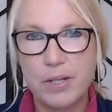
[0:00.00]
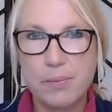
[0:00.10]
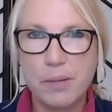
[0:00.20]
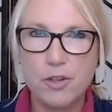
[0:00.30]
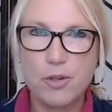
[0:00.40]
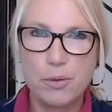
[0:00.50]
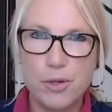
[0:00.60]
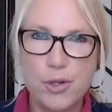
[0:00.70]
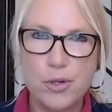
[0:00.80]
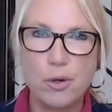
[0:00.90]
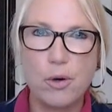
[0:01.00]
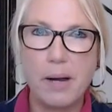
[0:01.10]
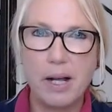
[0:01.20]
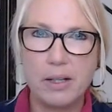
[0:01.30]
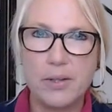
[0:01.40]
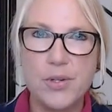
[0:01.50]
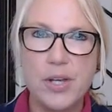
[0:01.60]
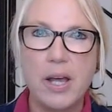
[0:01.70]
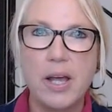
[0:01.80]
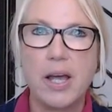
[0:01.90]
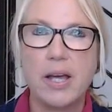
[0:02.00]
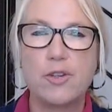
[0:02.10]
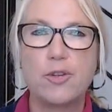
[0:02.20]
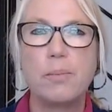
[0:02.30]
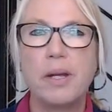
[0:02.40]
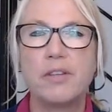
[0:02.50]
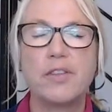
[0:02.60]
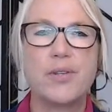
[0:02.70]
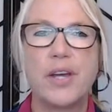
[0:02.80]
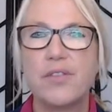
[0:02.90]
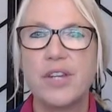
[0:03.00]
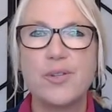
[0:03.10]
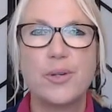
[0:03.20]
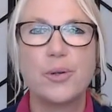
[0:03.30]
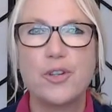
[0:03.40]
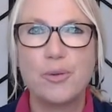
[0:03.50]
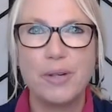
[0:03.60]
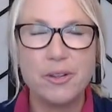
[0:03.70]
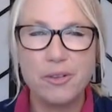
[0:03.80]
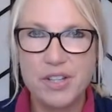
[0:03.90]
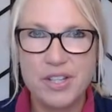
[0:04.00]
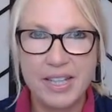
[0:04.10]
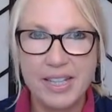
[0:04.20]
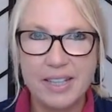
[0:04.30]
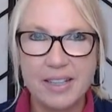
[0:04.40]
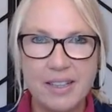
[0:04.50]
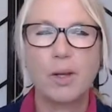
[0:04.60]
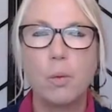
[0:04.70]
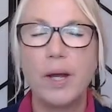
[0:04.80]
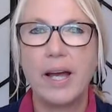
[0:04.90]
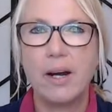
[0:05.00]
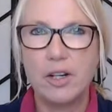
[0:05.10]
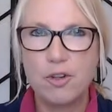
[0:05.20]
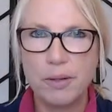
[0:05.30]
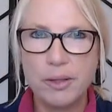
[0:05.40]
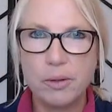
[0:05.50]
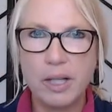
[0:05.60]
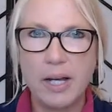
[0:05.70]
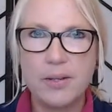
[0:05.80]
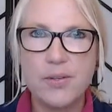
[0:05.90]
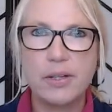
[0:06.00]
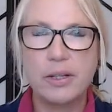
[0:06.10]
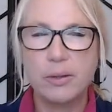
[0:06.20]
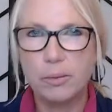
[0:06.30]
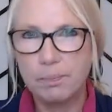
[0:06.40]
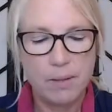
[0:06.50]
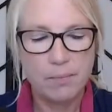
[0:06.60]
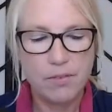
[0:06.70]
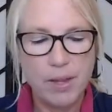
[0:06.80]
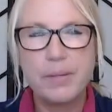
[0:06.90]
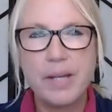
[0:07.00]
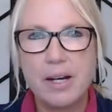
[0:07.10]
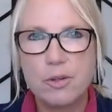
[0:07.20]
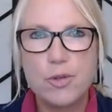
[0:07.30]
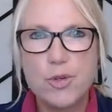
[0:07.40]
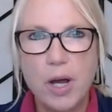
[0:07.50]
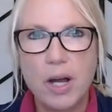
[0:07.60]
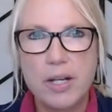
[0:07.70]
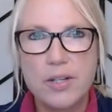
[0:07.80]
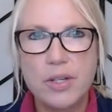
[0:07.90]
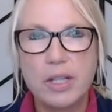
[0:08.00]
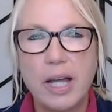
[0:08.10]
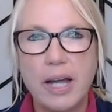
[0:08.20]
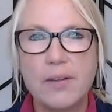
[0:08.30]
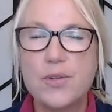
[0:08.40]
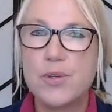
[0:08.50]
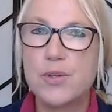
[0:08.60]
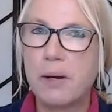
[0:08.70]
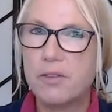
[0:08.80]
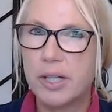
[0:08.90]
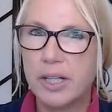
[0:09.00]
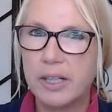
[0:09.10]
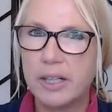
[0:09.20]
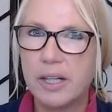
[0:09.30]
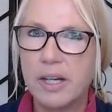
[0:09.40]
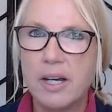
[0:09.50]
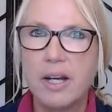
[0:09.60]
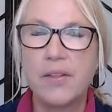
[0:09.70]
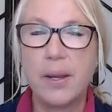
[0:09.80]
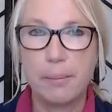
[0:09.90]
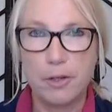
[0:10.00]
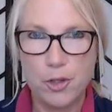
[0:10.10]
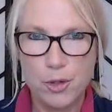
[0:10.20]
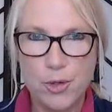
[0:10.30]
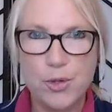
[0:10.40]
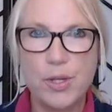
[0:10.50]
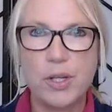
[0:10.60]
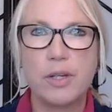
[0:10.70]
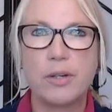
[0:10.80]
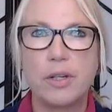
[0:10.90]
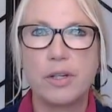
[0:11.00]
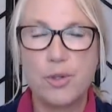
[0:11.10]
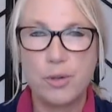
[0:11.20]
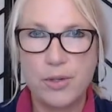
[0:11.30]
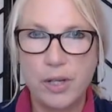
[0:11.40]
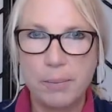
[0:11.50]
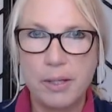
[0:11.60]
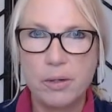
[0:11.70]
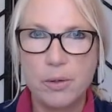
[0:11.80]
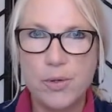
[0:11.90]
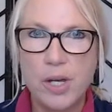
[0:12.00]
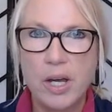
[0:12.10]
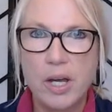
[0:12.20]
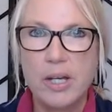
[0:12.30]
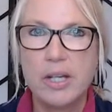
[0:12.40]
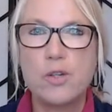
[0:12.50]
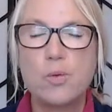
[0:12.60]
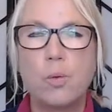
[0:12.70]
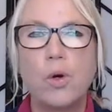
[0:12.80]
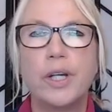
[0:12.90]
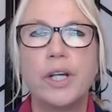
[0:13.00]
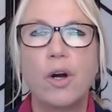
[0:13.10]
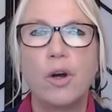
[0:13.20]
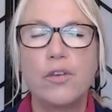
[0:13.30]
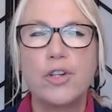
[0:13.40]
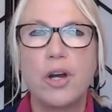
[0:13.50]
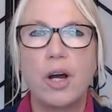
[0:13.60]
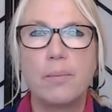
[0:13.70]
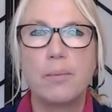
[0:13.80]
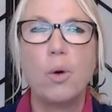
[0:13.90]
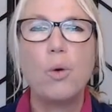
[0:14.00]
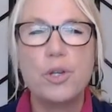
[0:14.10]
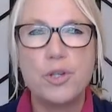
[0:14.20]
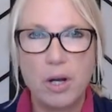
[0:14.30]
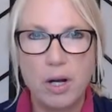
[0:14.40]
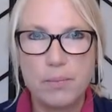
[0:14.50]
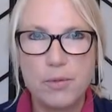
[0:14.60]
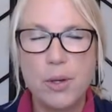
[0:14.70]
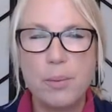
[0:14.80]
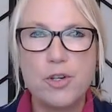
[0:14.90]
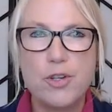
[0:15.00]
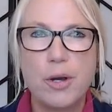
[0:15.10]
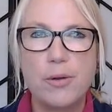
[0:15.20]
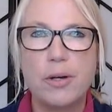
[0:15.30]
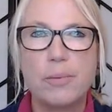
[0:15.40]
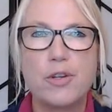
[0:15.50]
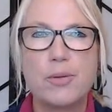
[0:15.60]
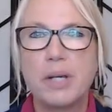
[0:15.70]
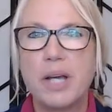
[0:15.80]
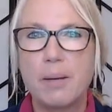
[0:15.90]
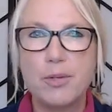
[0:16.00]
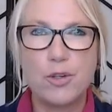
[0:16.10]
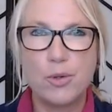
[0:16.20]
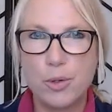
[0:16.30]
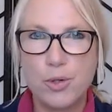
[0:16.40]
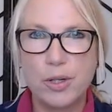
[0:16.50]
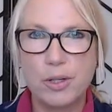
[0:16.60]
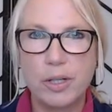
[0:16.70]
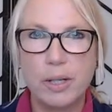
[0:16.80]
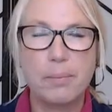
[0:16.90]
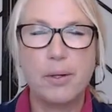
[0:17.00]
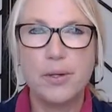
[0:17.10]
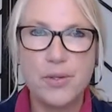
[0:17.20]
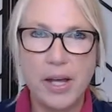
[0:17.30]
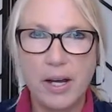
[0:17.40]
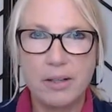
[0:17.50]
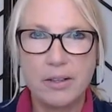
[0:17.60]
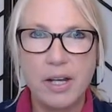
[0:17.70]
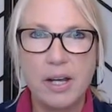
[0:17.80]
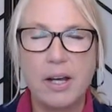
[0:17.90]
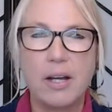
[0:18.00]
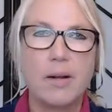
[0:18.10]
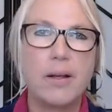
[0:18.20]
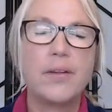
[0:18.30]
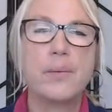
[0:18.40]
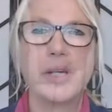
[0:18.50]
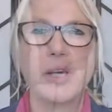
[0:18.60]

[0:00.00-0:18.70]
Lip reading: is meant to restore balance. And too many of us have things called adrenal fatigue, where our adrenal glands, a little thumbnail-sized gland that sits above your kidney that produces the stress chemicals, is working overtime all the time, so much so that it just becomes exhausted. It burns out. And then we